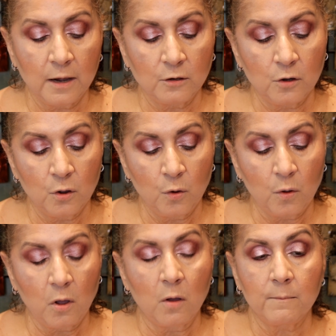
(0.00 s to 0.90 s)
and
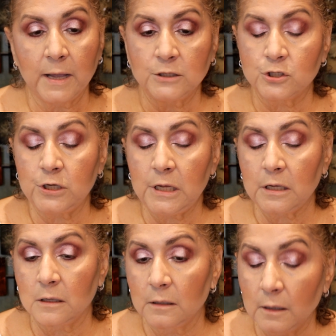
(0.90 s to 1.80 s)
go on my
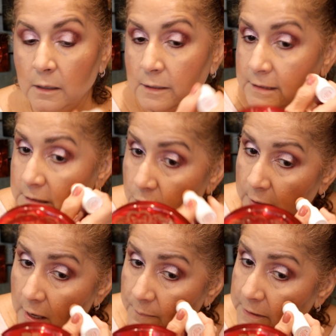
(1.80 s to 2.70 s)
cheek, and let's see
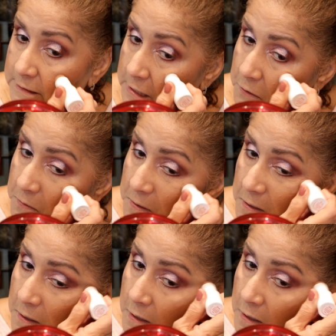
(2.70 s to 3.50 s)
what happens here.